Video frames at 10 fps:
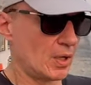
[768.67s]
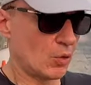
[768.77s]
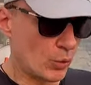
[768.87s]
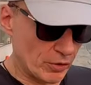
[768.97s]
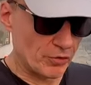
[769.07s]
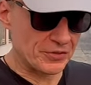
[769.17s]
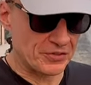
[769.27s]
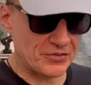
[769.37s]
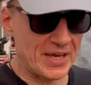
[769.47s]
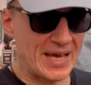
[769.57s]
We're under
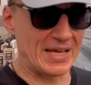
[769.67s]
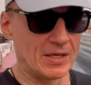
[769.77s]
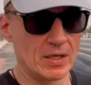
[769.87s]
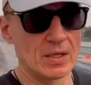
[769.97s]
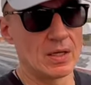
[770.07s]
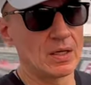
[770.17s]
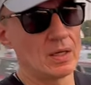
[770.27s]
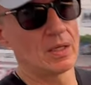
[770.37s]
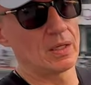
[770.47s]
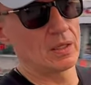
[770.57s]
10.
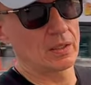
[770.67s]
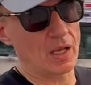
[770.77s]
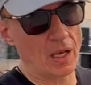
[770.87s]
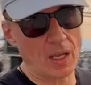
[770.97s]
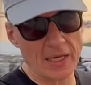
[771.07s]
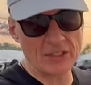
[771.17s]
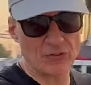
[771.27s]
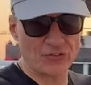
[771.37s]
The light